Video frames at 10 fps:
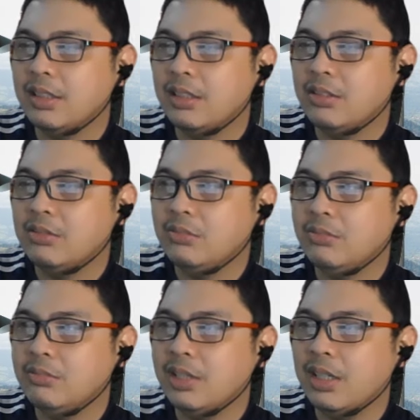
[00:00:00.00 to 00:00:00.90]
Sayang
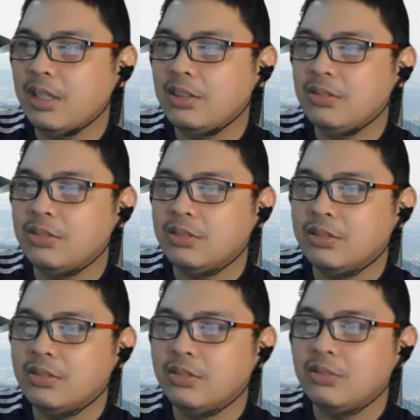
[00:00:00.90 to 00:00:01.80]
denied nyo.
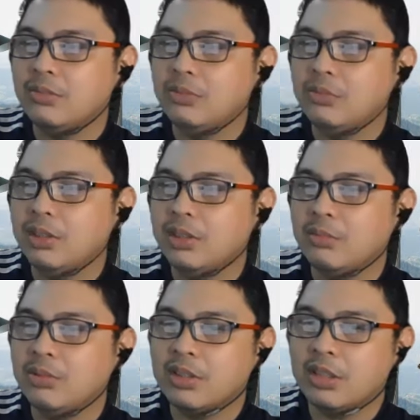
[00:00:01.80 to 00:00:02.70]
You make
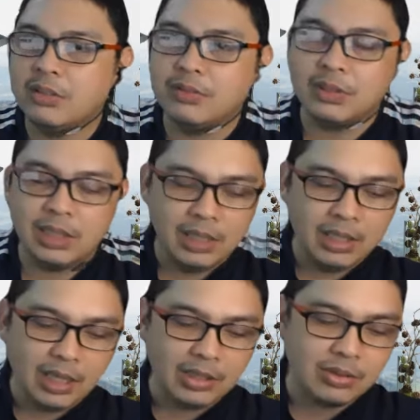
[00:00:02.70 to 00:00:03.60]
the most out of it.
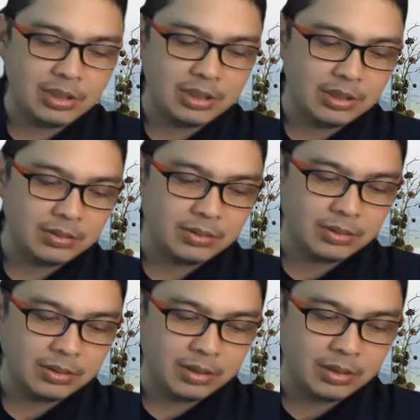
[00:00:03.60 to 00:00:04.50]
Actually,
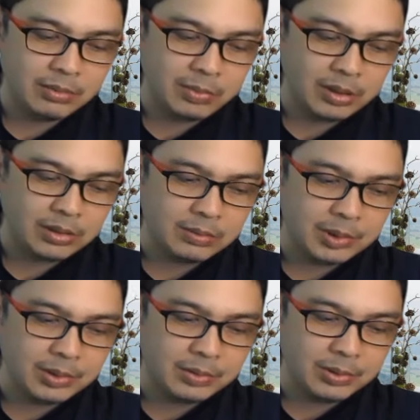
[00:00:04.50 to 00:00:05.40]
no, pag
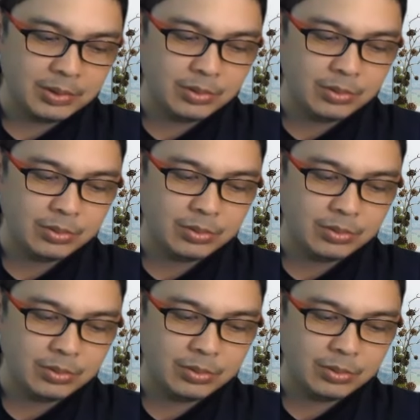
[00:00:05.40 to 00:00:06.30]
when you do
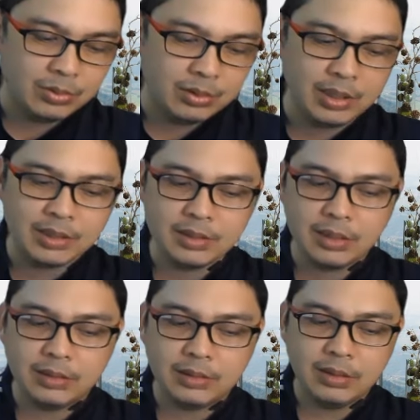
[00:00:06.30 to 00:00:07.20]
real
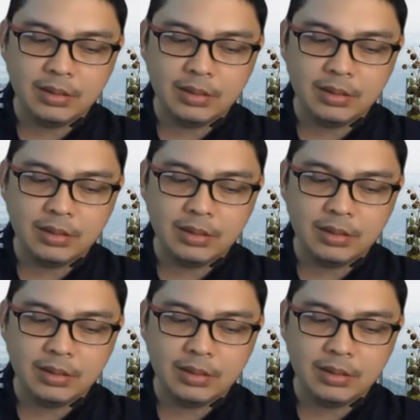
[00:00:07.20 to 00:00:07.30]
estate,